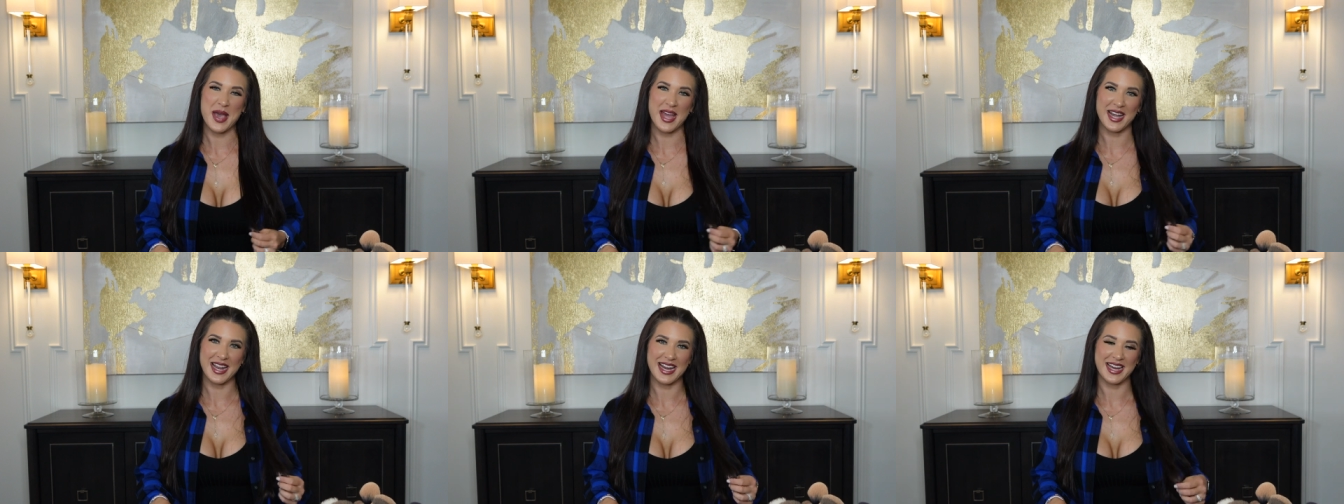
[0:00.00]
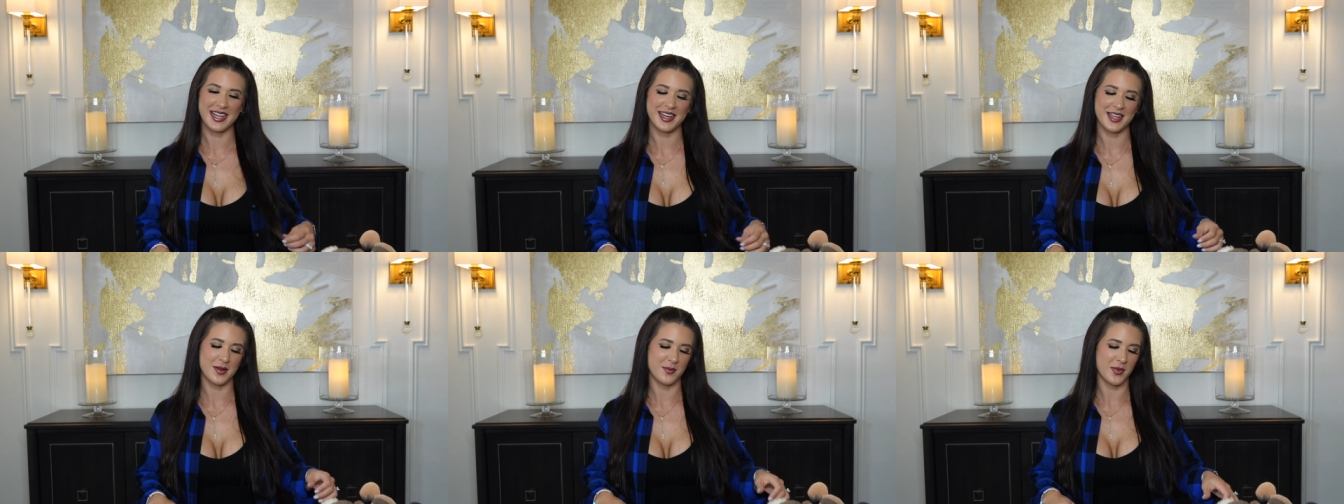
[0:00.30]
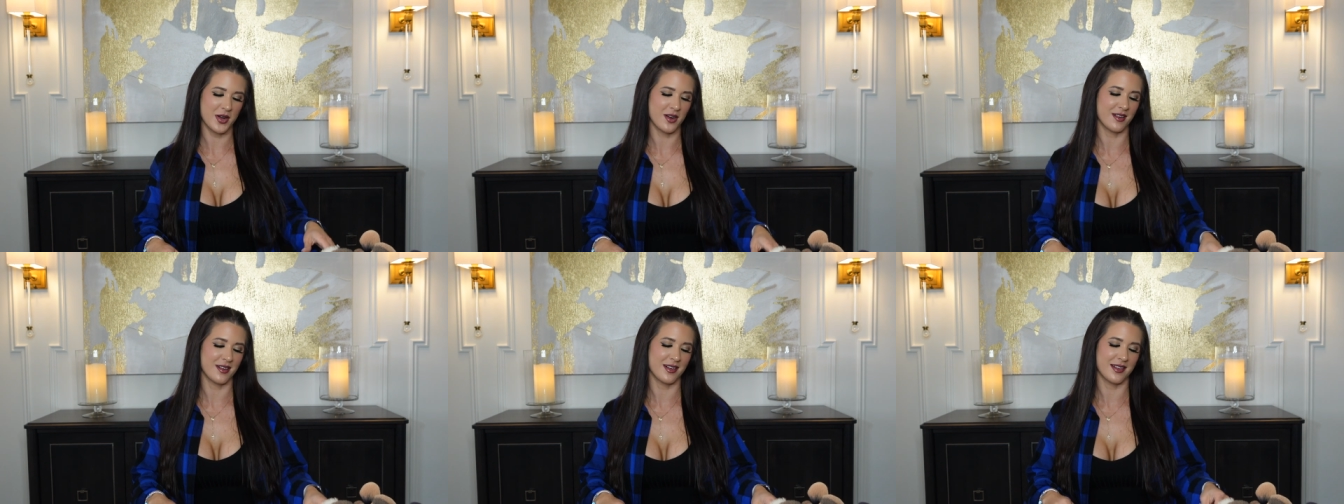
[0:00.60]
pet item
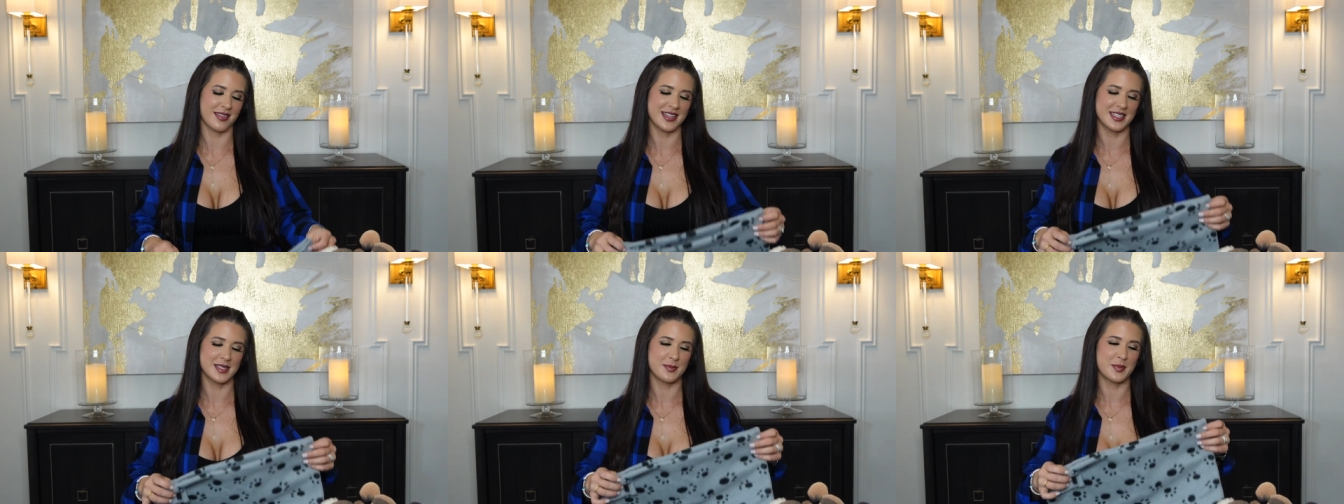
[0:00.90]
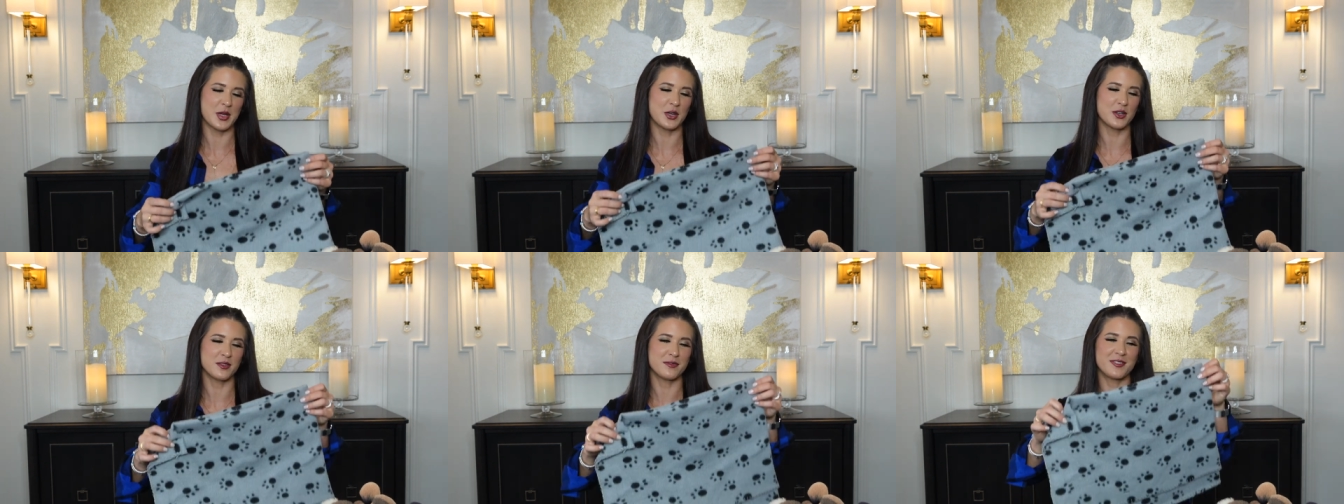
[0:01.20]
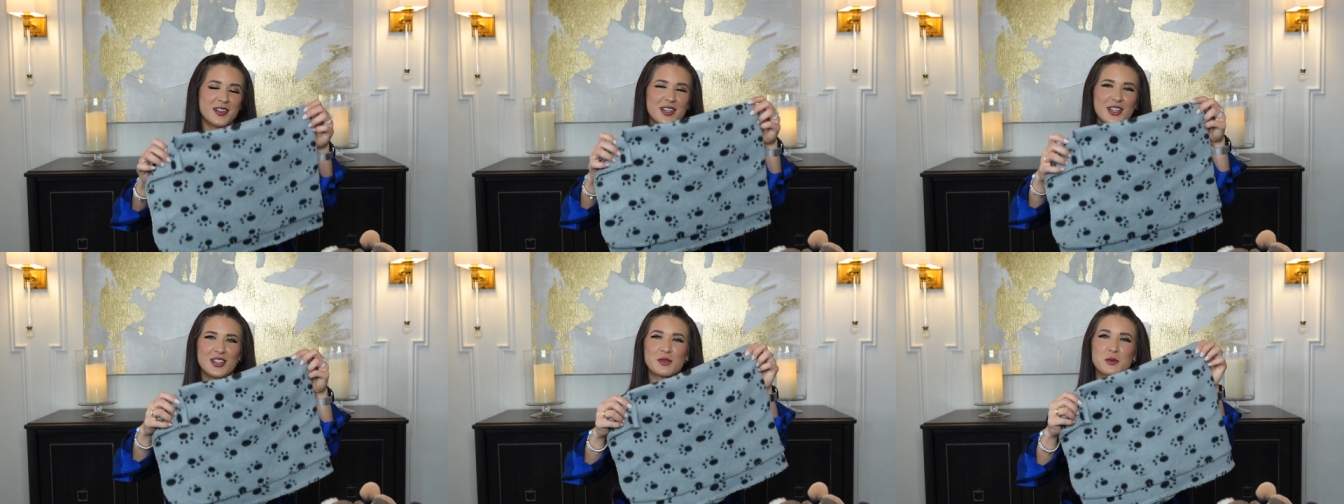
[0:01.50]
are these
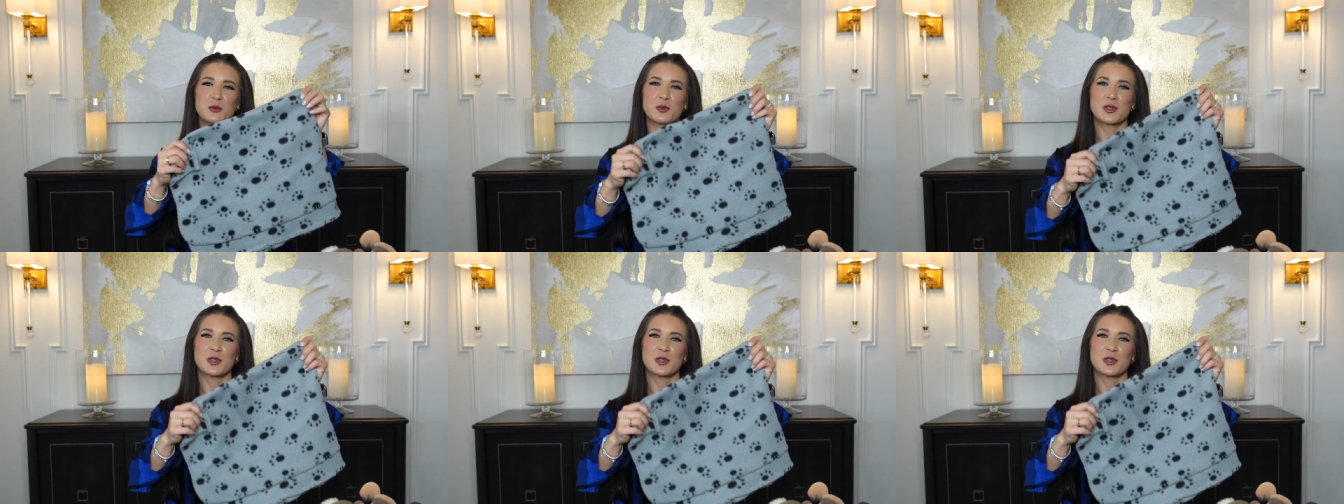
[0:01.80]
beautiful,